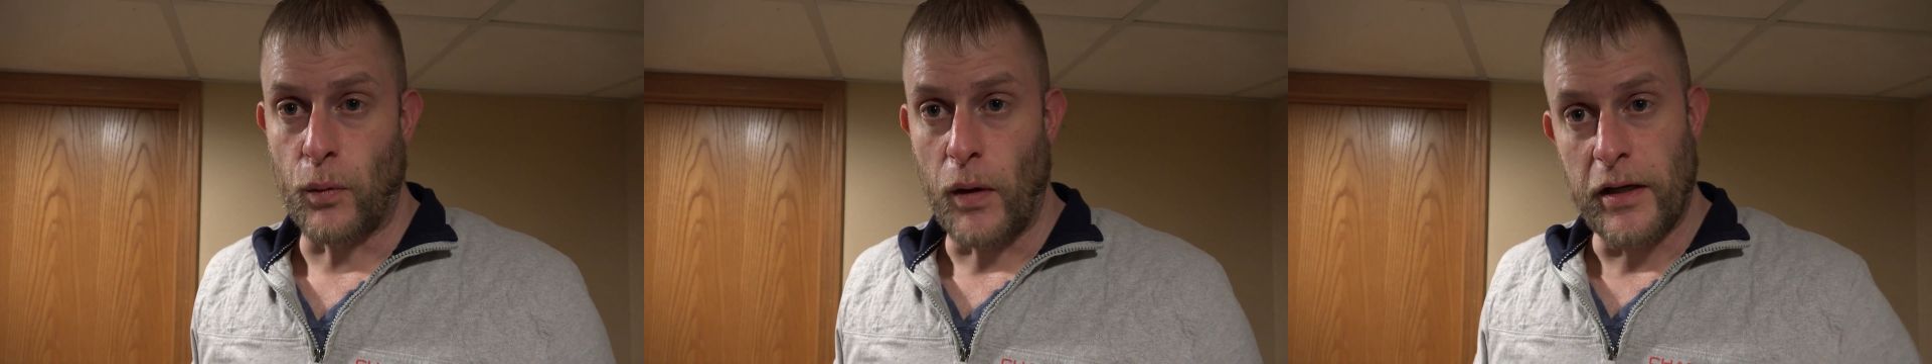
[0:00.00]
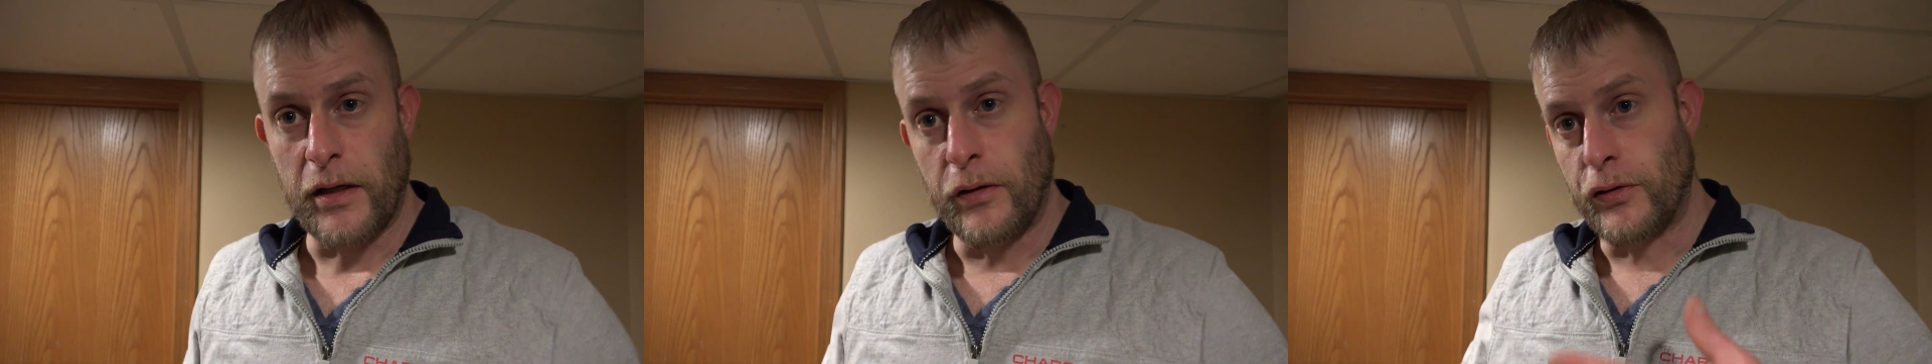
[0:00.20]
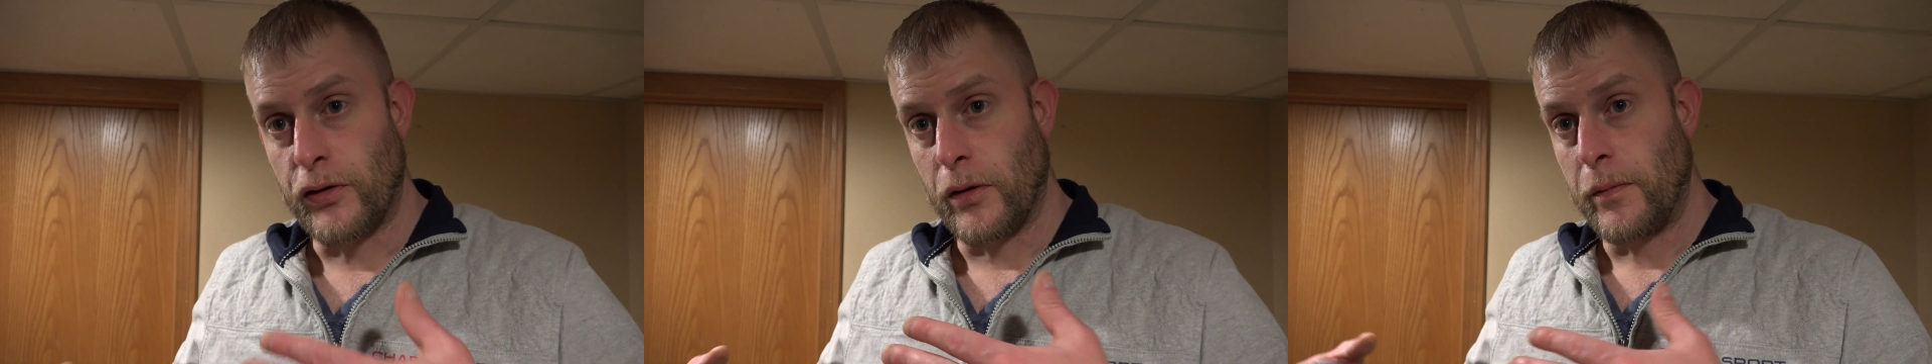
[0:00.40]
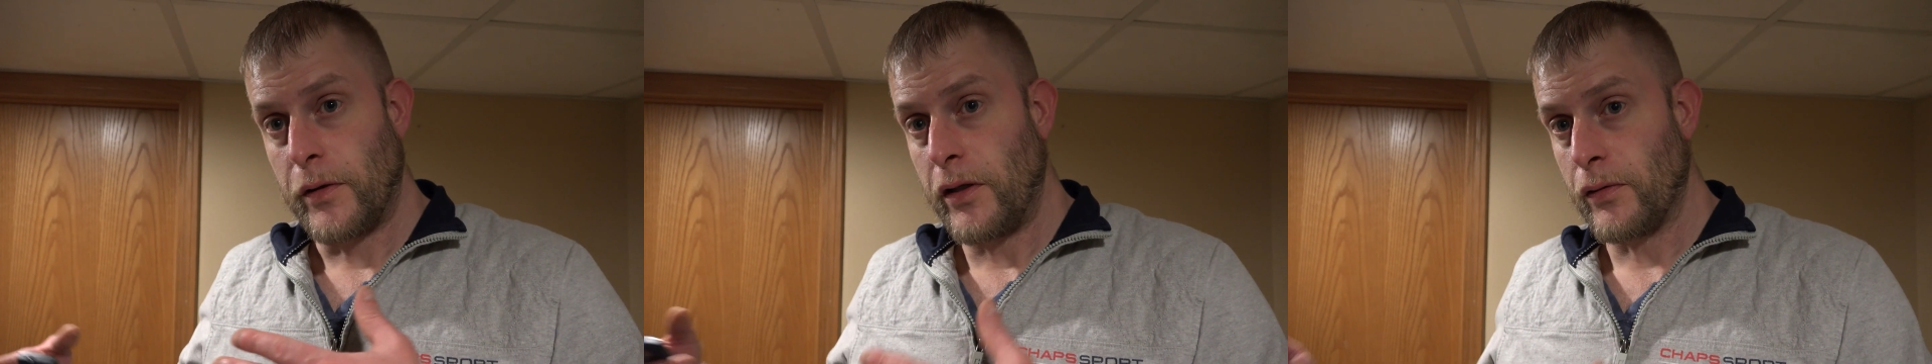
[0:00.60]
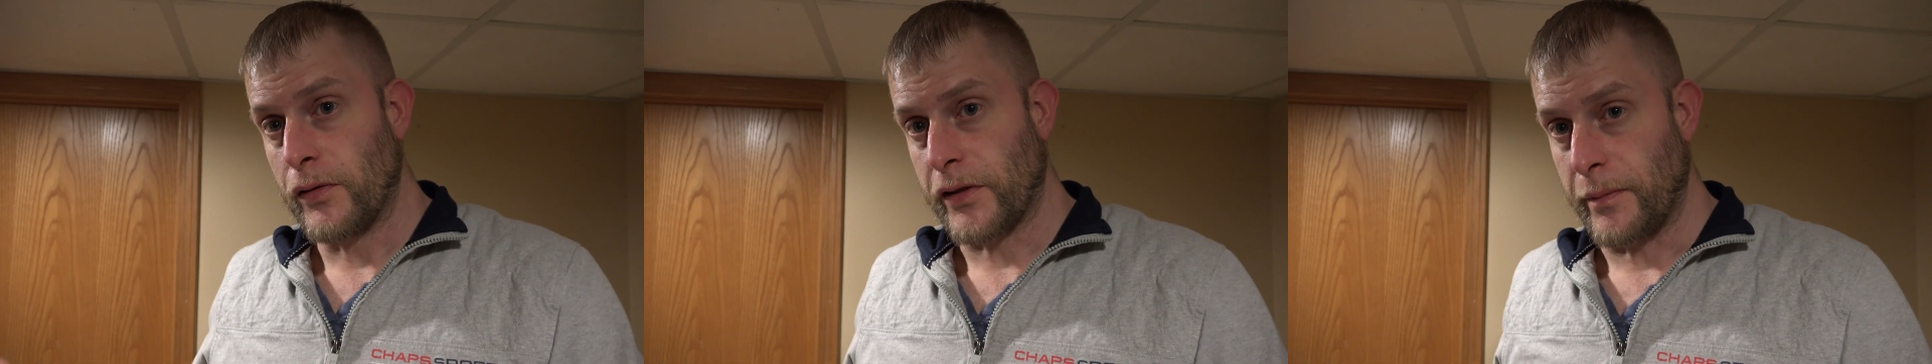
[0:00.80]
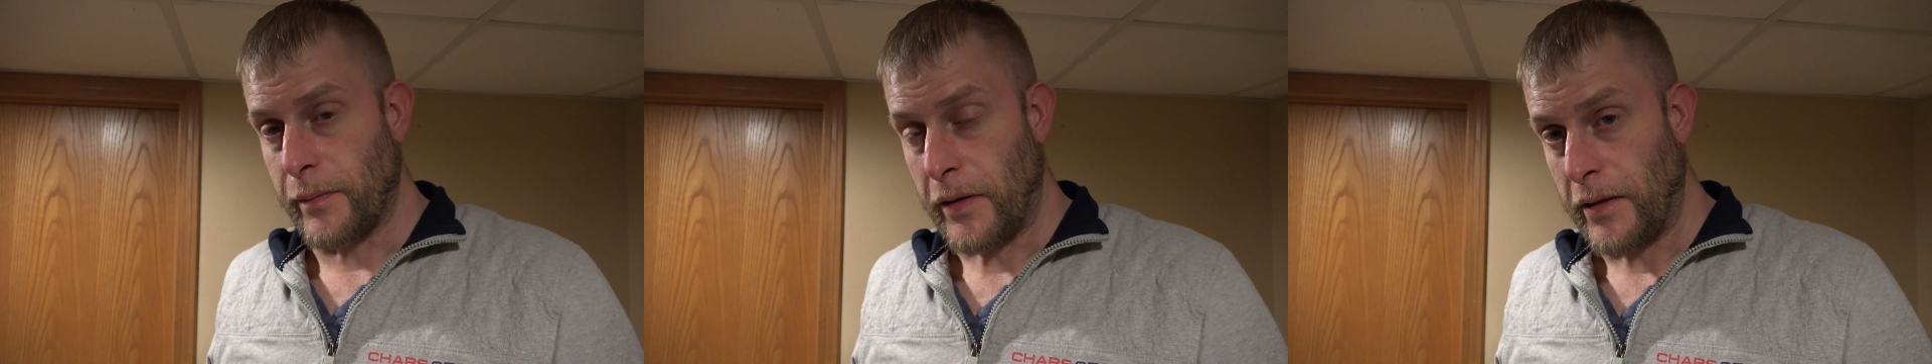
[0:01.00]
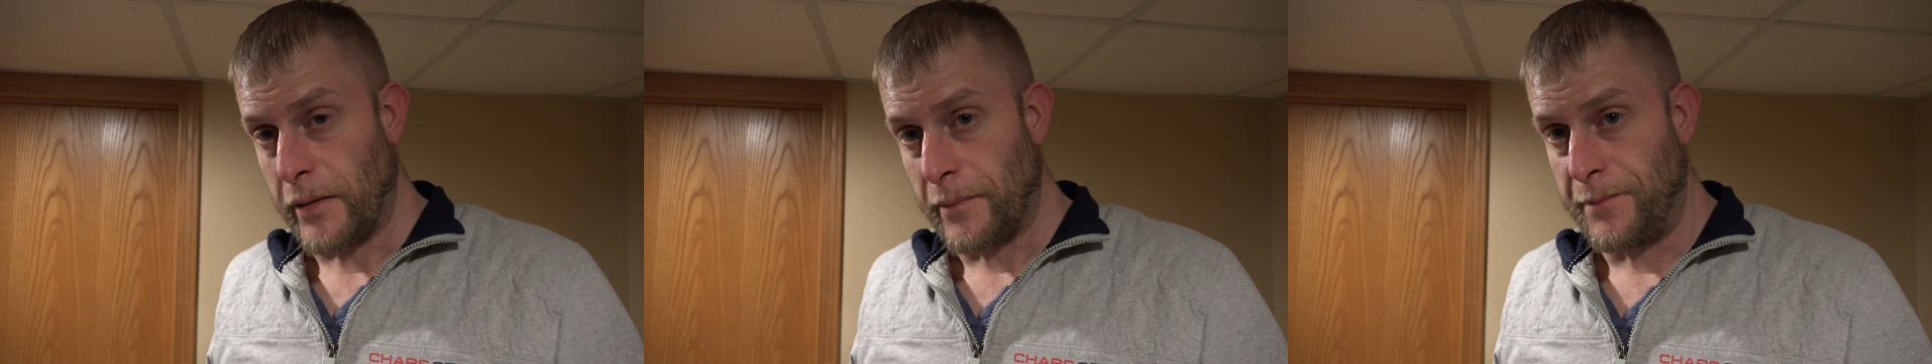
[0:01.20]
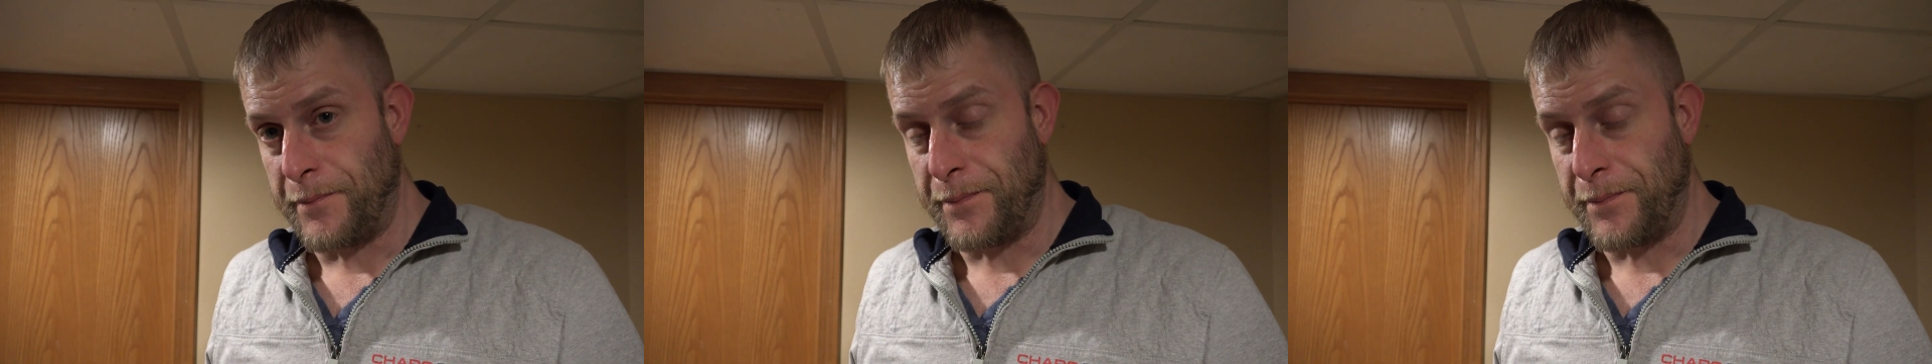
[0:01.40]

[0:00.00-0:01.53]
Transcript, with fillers: the way YouTube used to be.